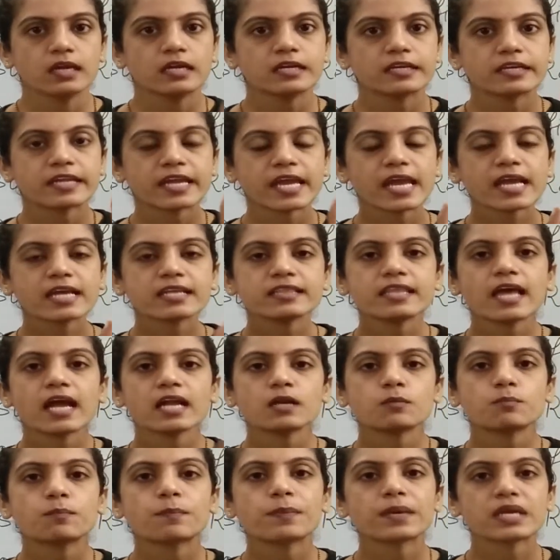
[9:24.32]
Take
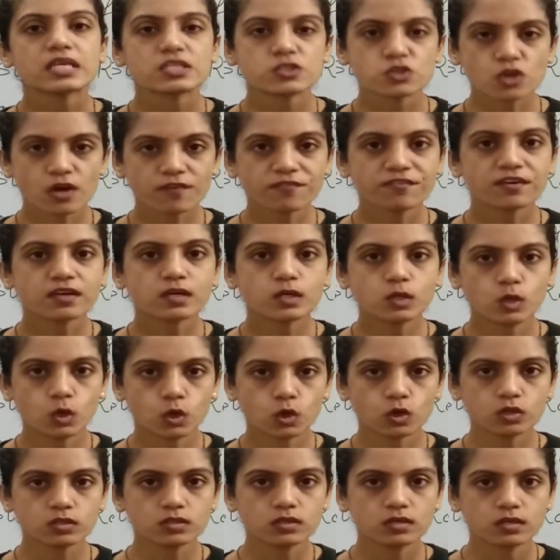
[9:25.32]
that piece of a
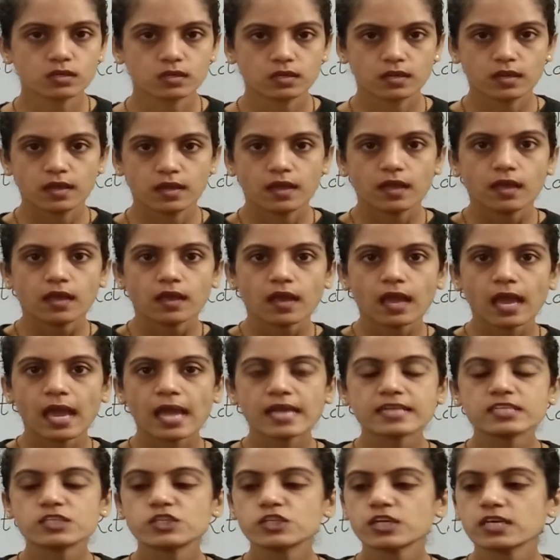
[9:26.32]
cloth
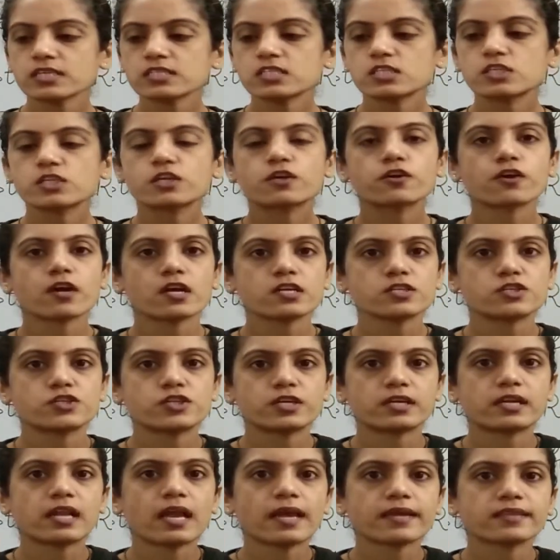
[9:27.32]
and just crush
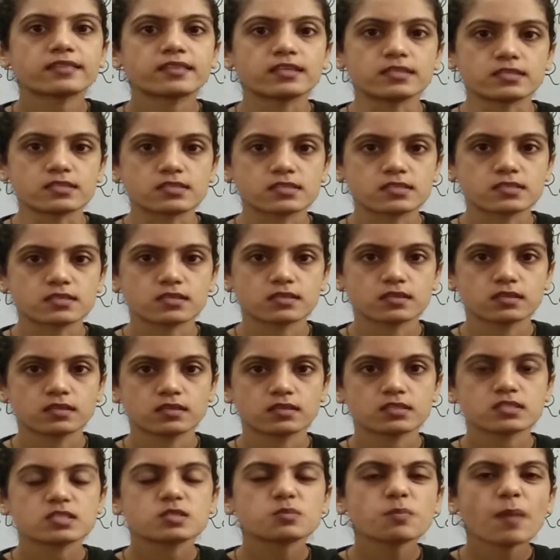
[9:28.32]
it like this.
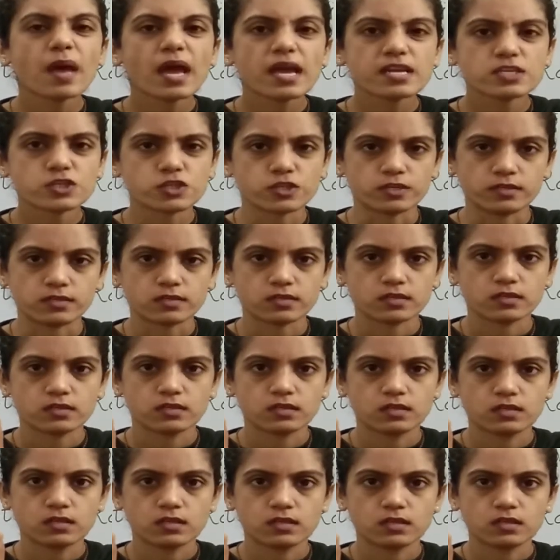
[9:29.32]
Smash it.
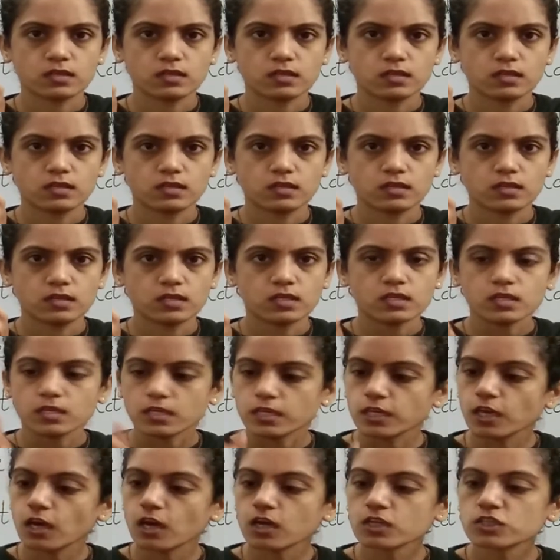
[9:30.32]

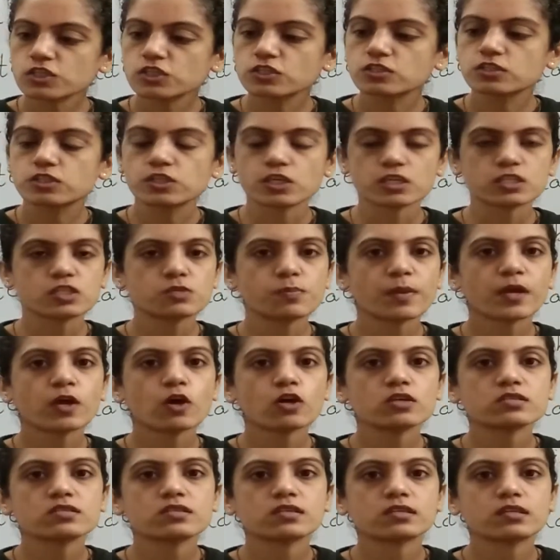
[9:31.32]
Here, just
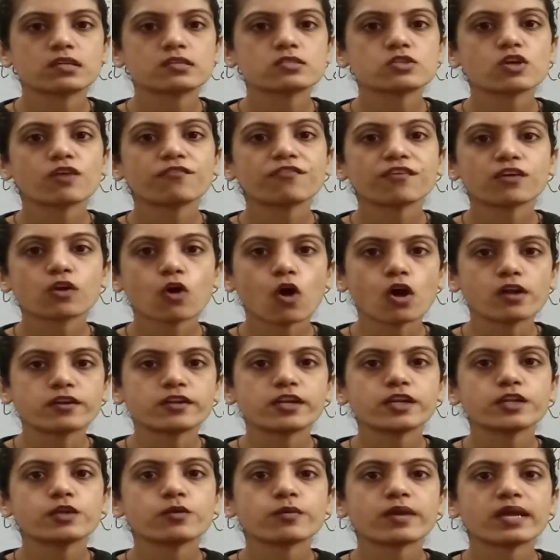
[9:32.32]
because it is of a
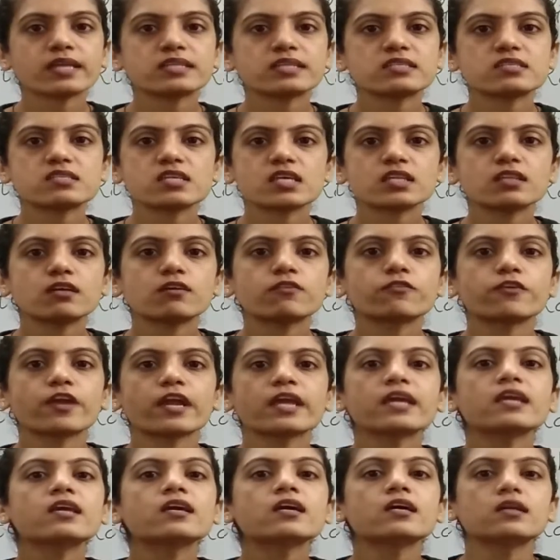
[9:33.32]
cotton, you can see the
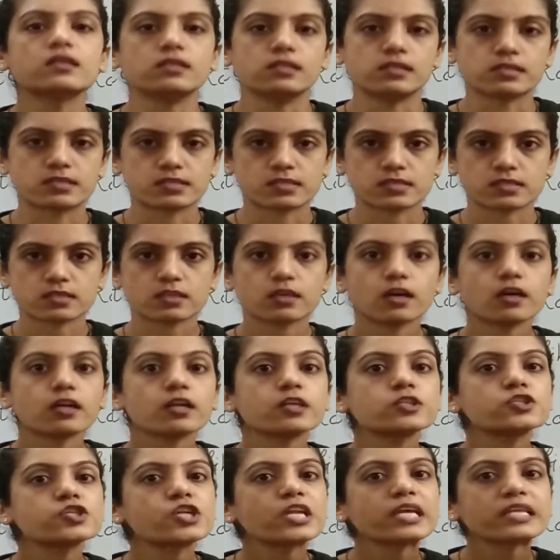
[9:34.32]
wrinkles.
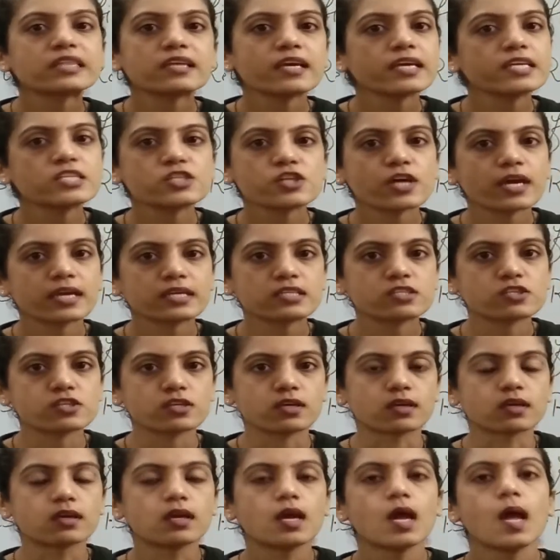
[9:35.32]
Karachli thai jai chhe.
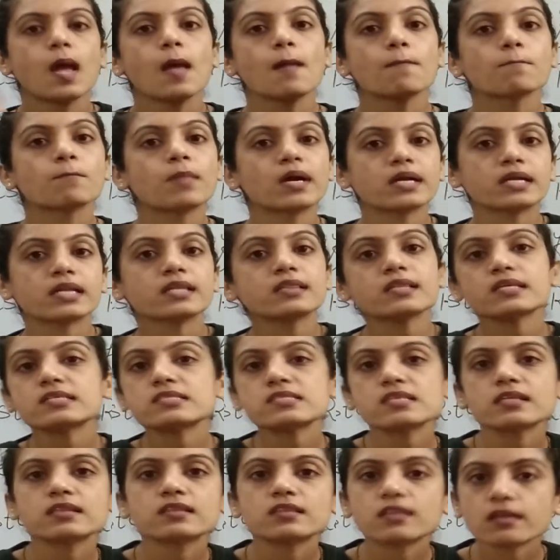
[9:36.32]
But in the
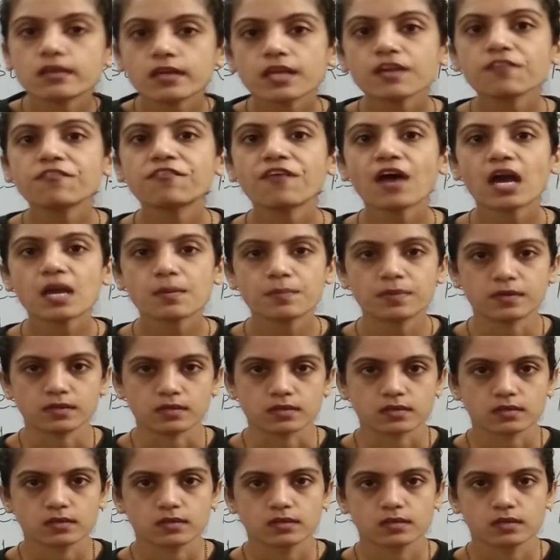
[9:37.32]
synthetic
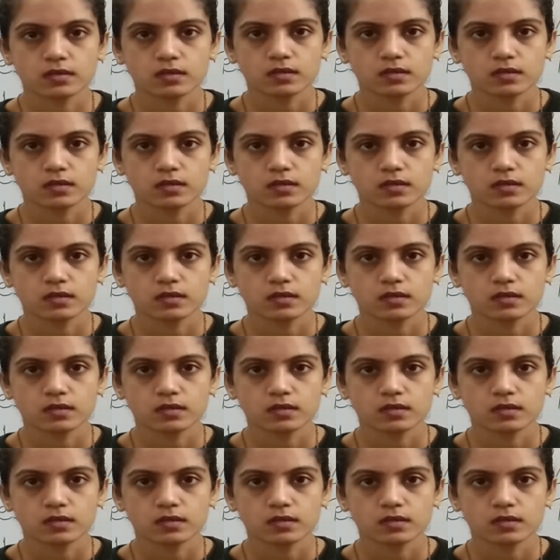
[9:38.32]
fiber,